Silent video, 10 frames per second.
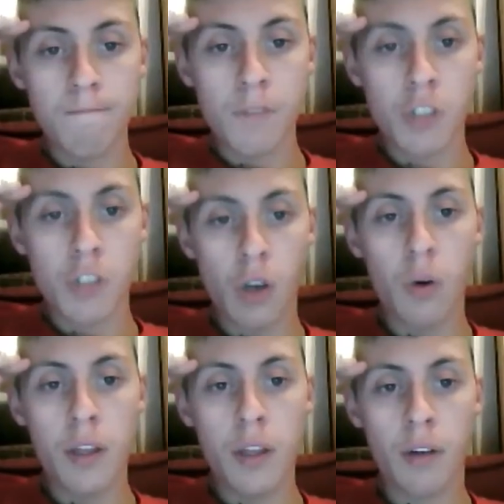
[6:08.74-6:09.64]

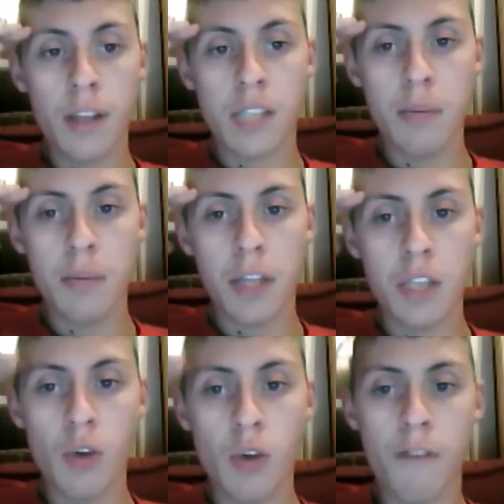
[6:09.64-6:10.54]
So in the grand scheme of
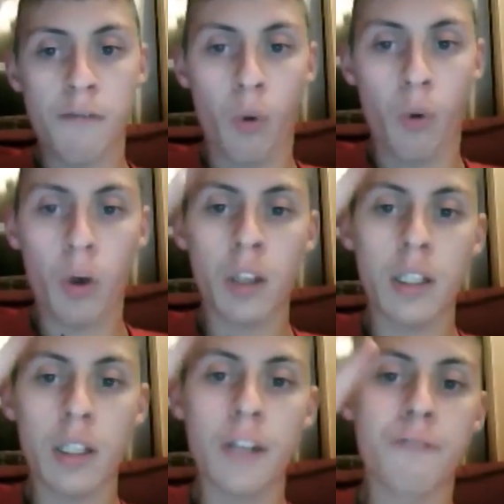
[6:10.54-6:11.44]
things, you have 4
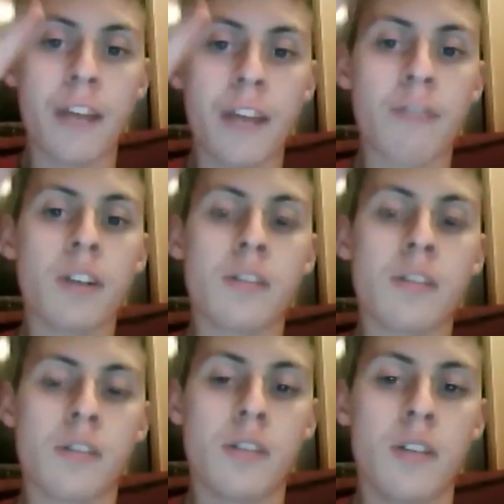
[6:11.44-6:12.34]
clear
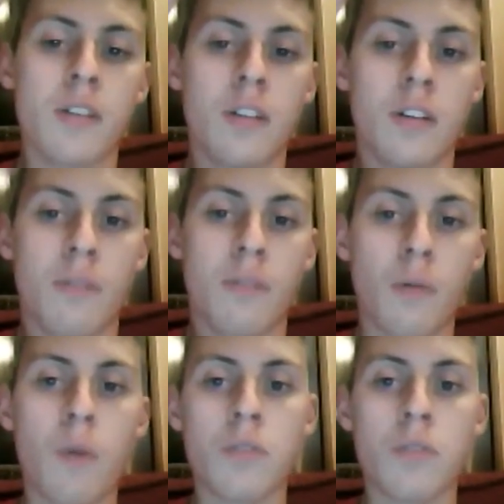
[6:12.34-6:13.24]
favorites
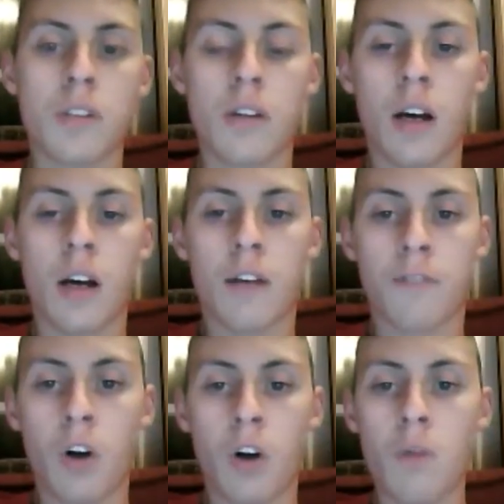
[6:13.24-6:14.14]
for
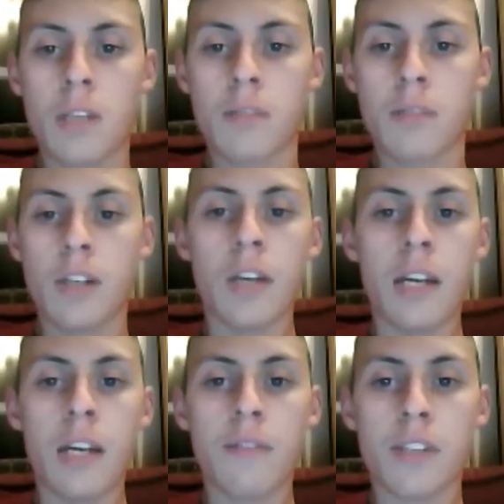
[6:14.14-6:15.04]
home teams, and you
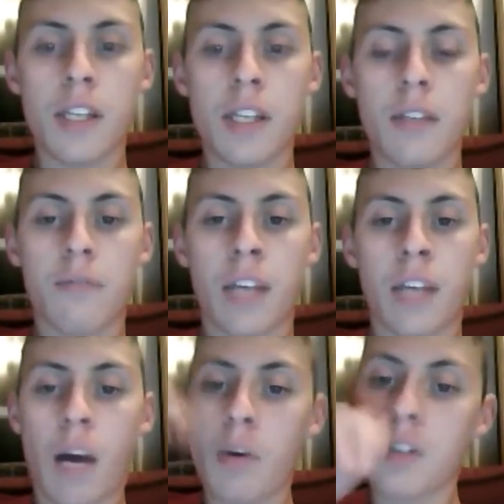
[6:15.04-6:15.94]
can't even say the
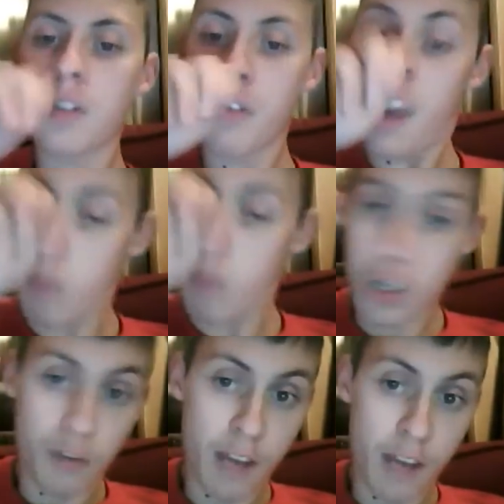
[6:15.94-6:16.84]
Cowboys are that
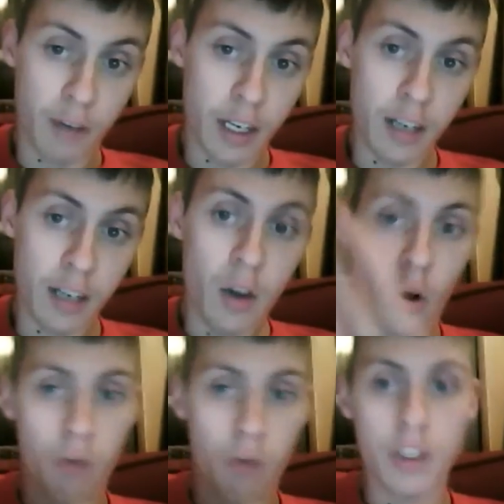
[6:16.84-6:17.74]
much favorited
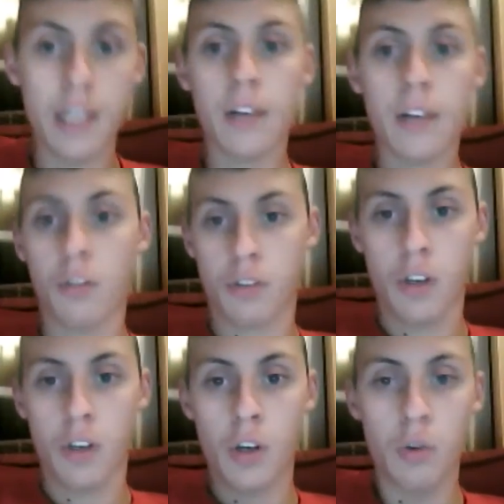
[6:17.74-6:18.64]
over the
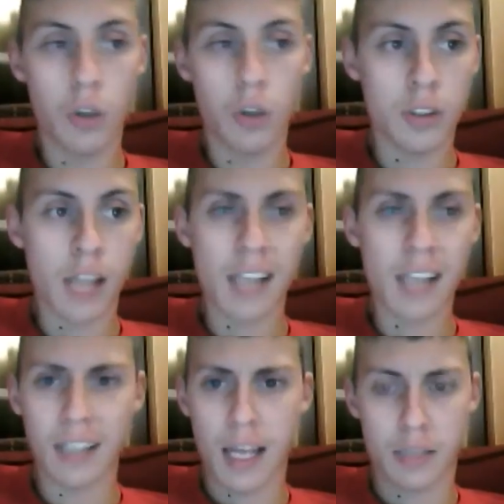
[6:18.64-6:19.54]
Eagles, who looked
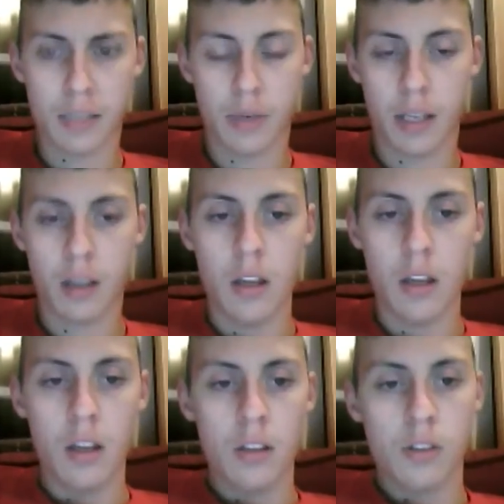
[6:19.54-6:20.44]
solid last week.
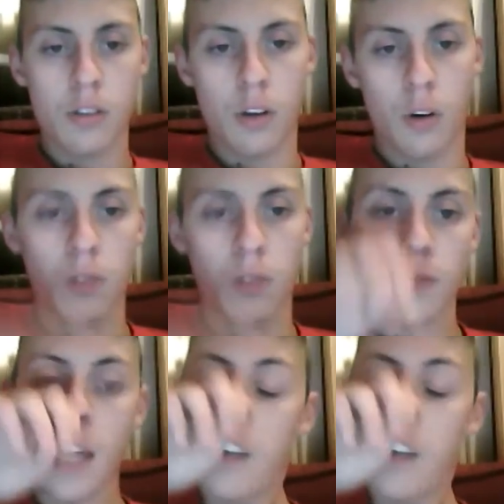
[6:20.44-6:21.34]
So,
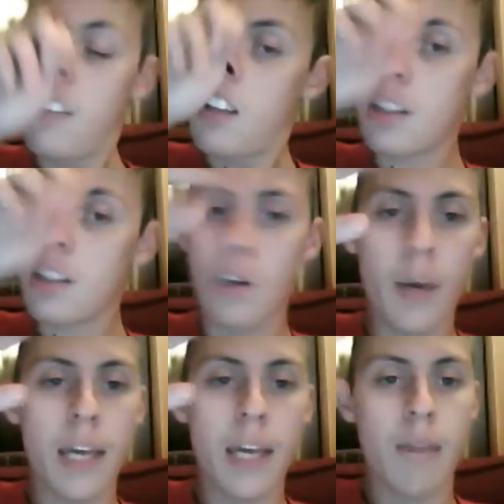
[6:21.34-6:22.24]
and then you look at the
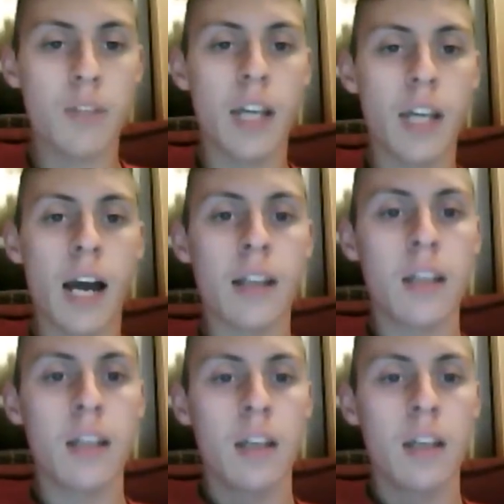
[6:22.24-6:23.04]
away games. You got